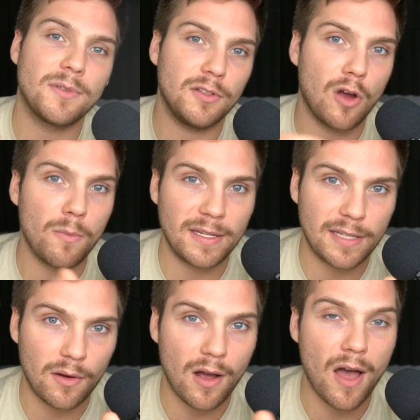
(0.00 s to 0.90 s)
so you don't miss
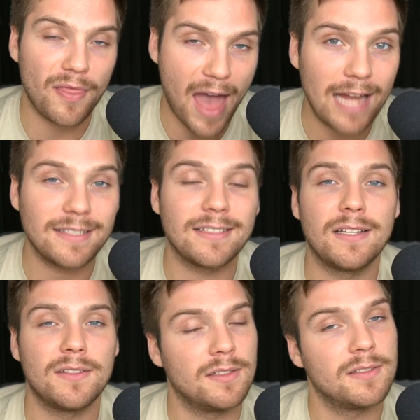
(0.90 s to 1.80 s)
out on that
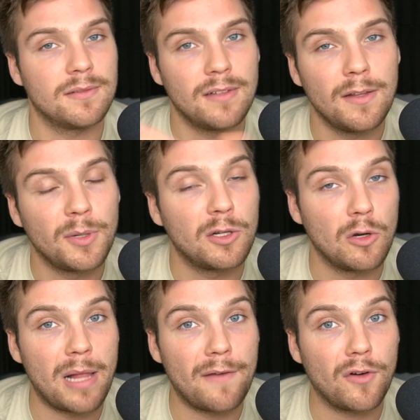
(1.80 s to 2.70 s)
because it's pretty
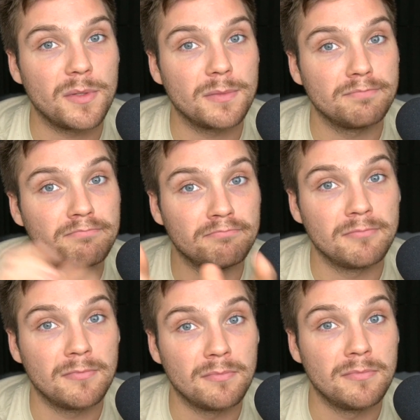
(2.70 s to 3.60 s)
cool platforms.
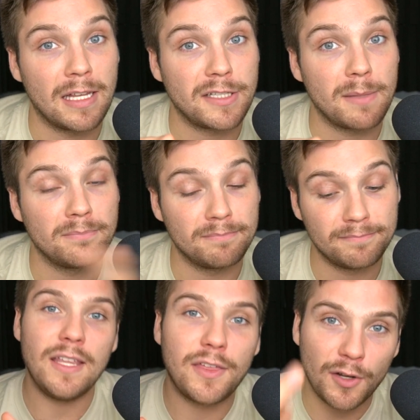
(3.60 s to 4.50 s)
Next tip.
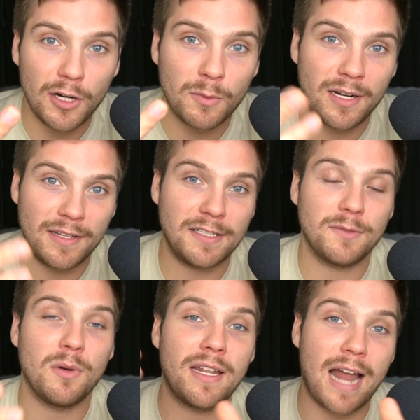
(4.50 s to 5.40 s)
The third one, and this is
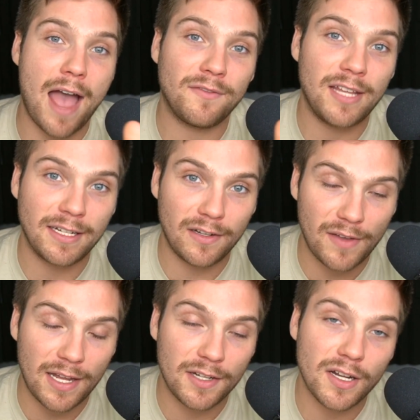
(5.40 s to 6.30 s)
one that I've taken
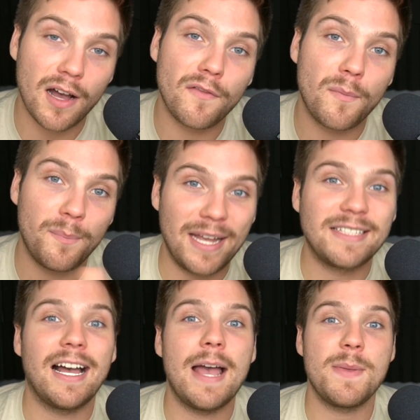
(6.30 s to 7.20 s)
advantage of big
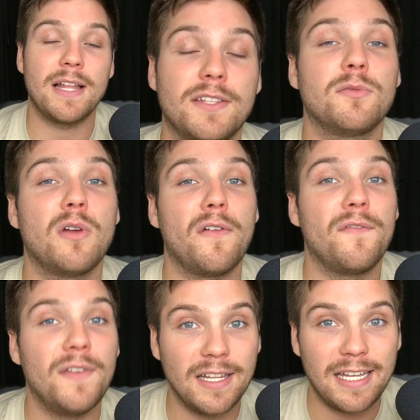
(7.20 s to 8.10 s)
time, and that's through
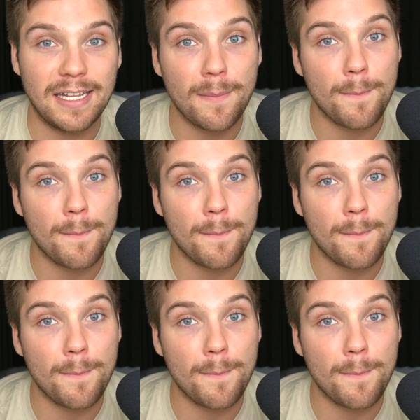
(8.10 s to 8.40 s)
affiliate